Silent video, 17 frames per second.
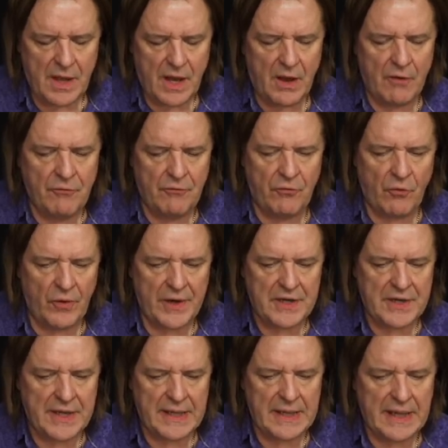
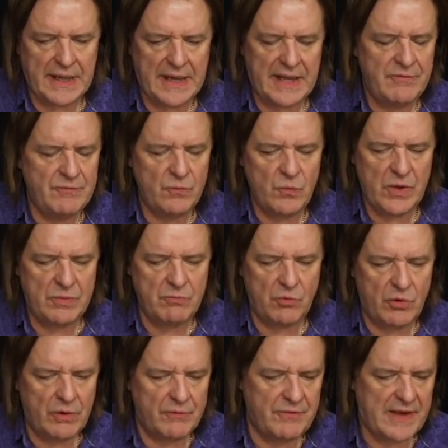avoiding, and even with
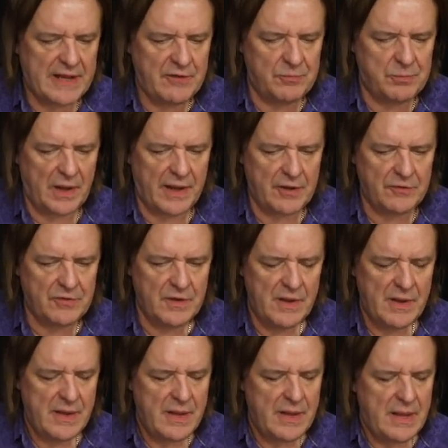more advanced players,
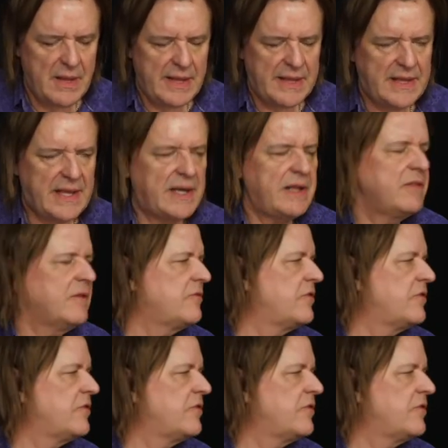getting them